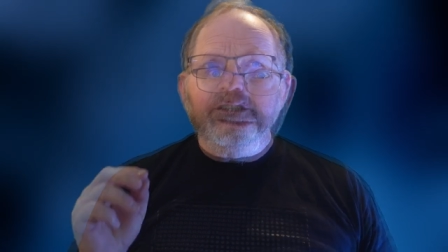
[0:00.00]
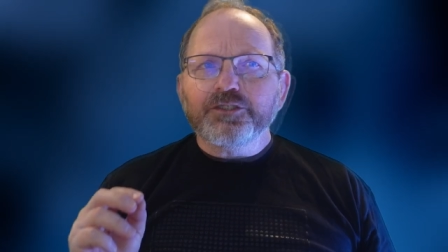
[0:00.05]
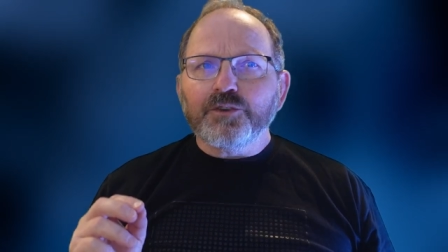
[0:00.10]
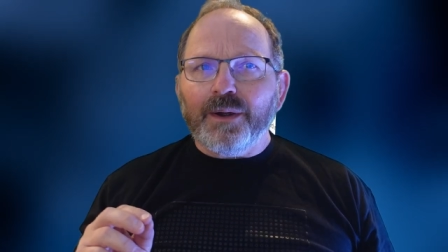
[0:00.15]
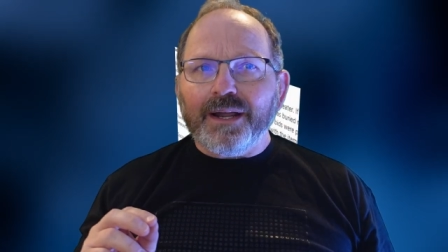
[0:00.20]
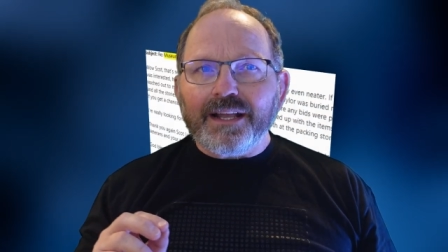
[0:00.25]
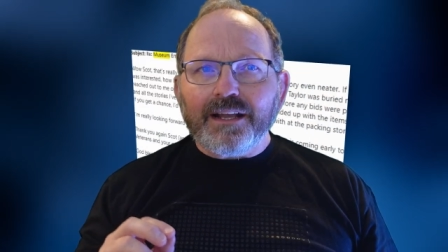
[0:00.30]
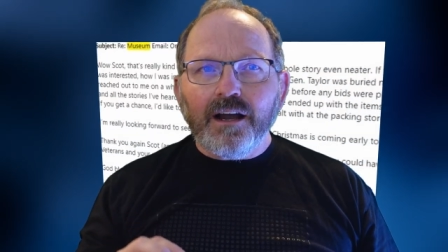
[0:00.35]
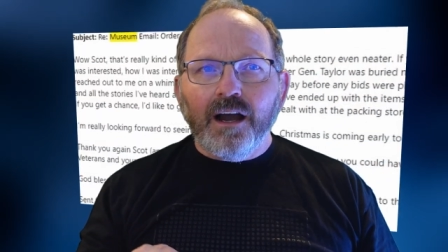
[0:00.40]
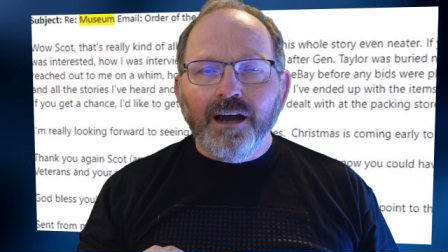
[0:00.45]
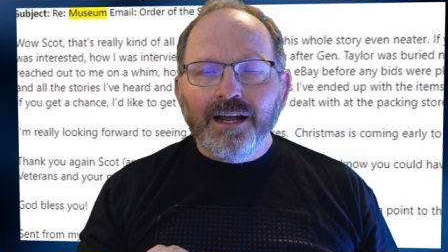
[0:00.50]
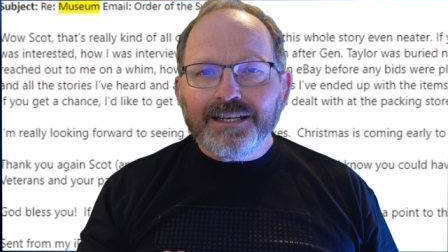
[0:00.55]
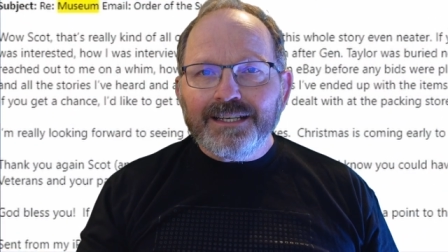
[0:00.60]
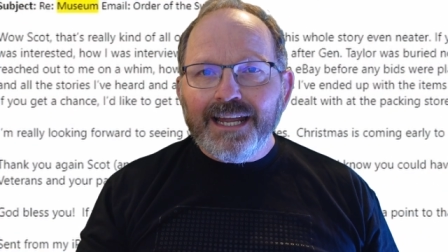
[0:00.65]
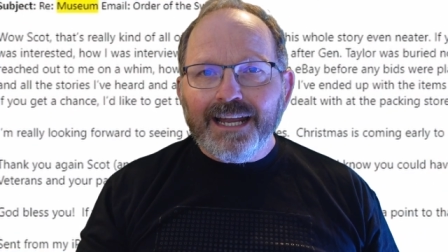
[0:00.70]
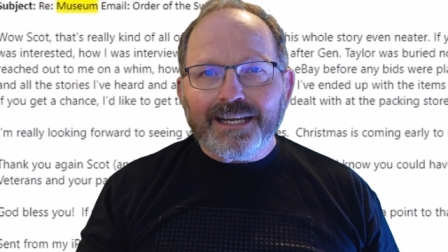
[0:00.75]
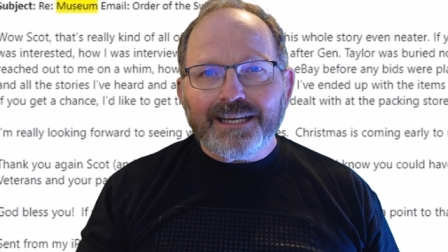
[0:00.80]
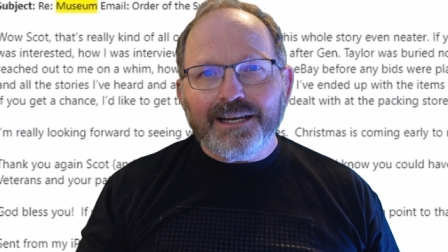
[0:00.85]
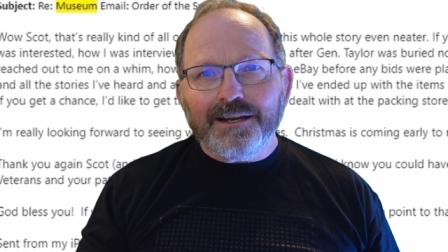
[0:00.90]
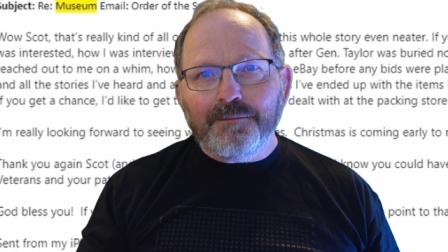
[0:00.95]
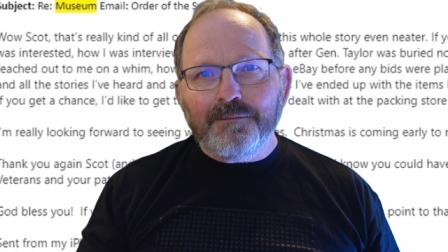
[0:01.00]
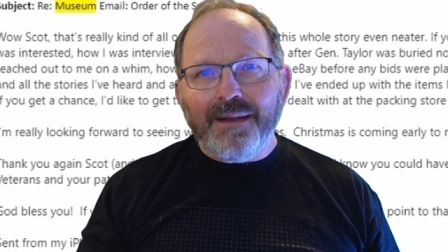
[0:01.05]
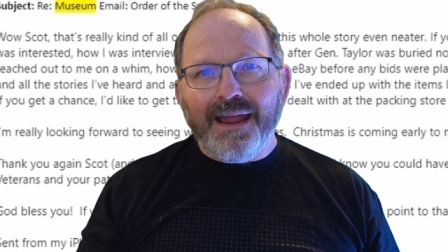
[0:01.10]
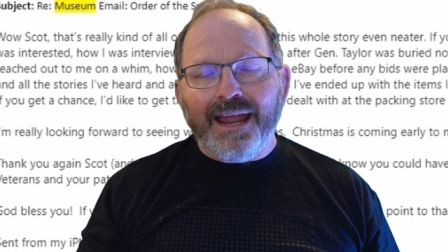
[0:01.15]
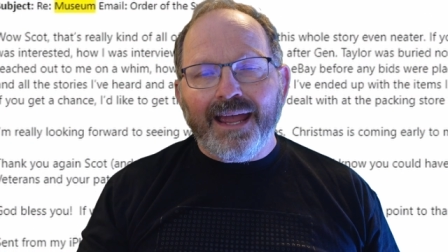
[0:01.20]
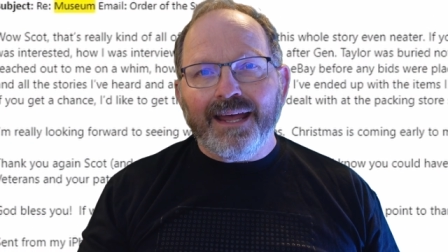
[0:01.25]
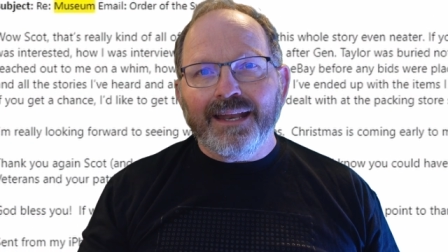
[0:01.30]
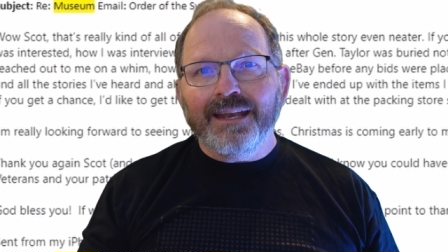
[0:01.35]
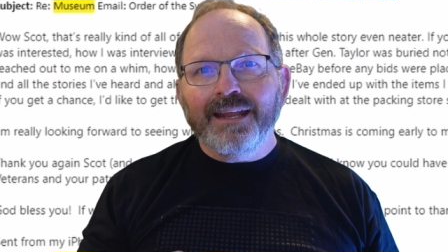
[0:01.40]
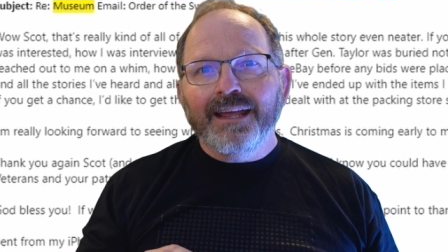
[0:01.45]
So I contacted a
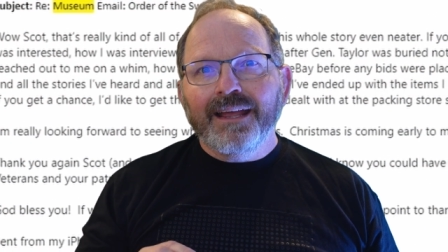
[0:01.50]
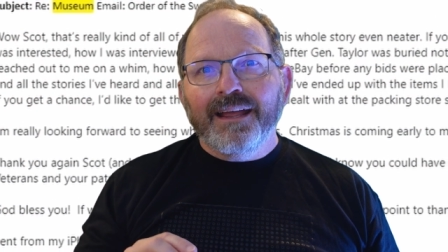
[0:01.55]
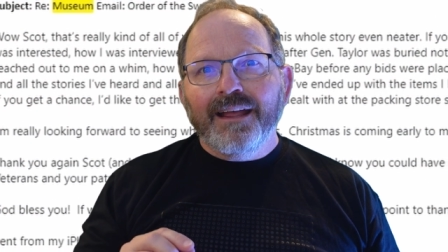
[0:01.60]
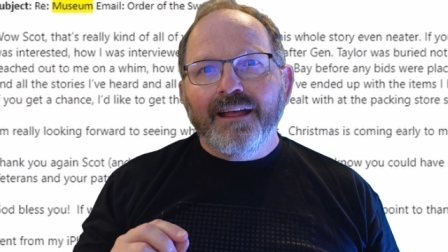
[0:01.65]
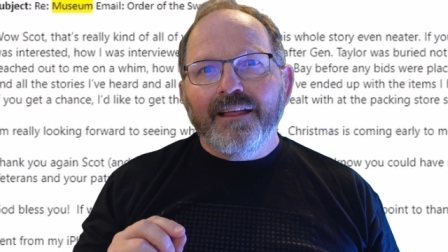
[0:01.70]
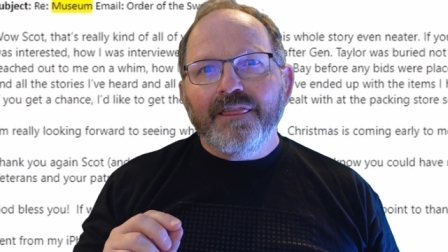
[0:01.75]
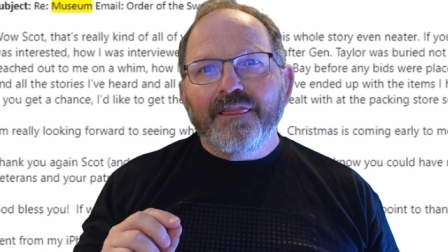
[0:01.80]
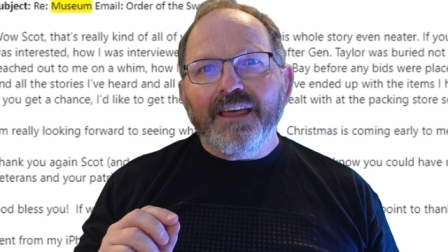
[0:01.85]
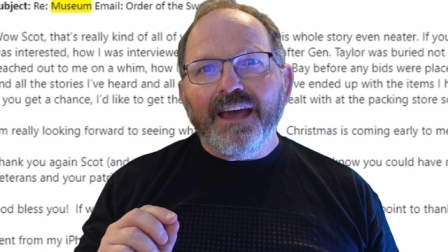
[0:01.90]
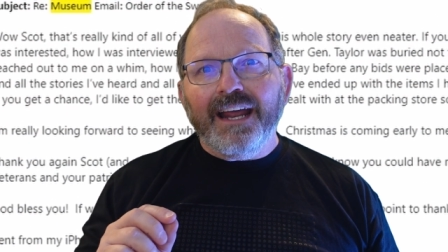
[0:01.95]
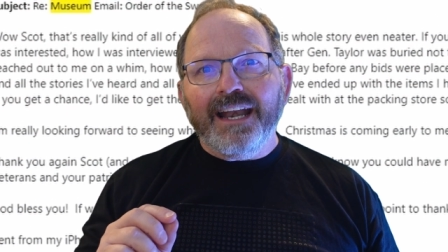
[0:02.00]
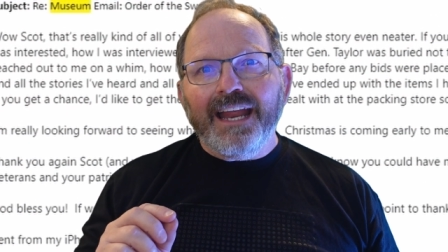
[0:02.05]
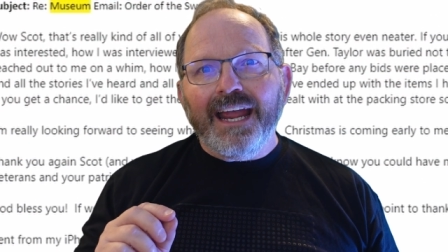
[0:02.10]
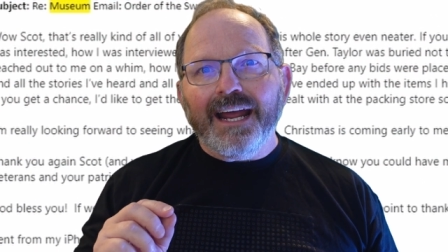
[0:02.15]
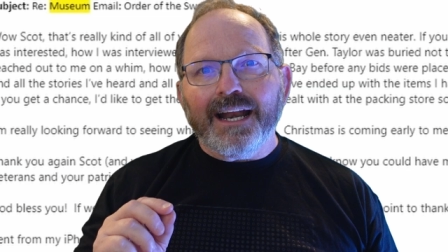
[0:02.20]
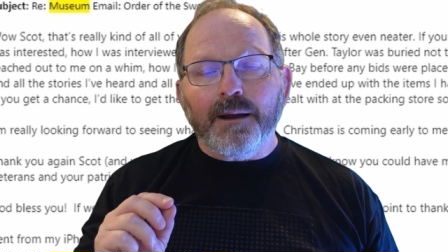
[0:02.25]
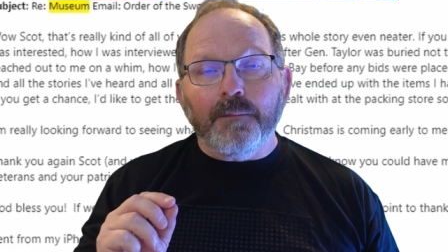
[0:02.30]
man that had